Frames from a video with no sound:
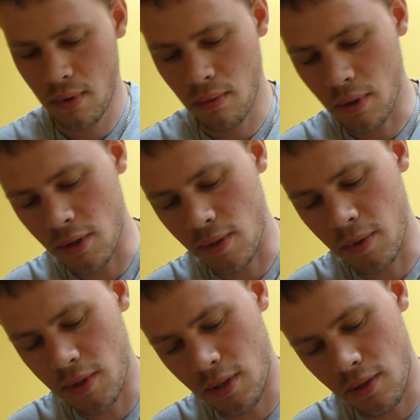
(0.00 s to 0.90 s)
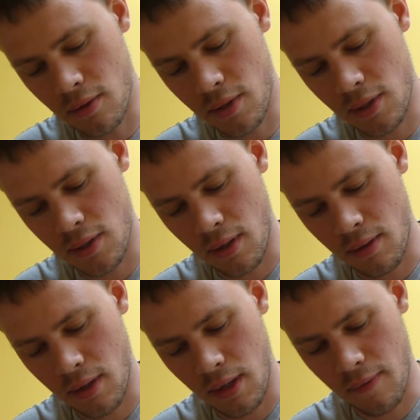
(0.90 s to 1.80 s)
which is positioned just
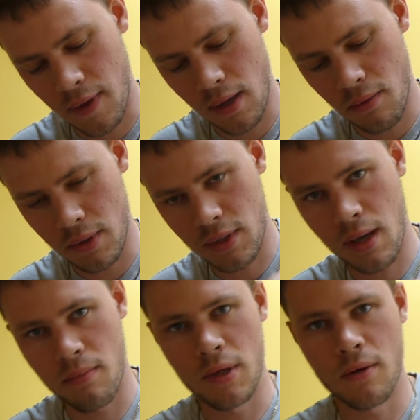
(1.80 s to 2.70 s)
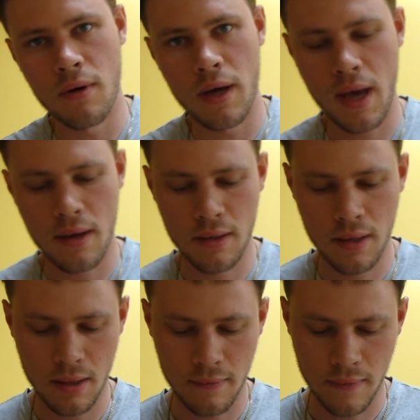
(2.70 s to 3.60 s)
underneath here, which can be quite
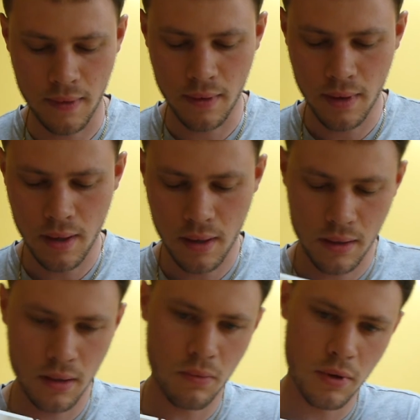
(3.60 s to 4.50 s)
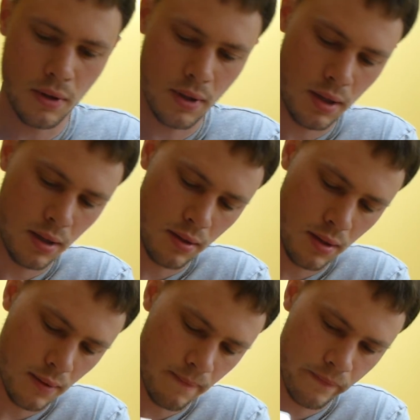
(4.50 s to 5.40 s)
handy if you're working
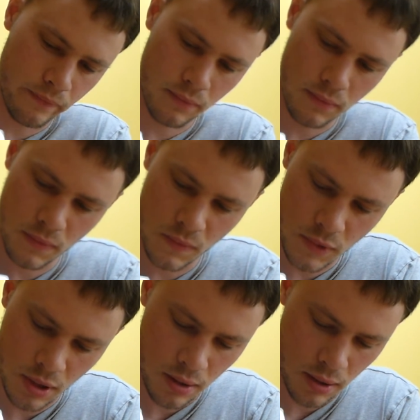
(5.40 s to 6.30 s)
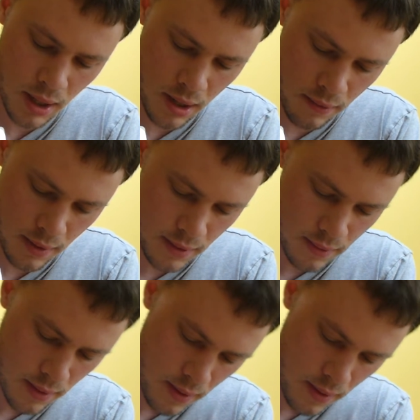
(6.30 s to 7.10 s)
in dark areas.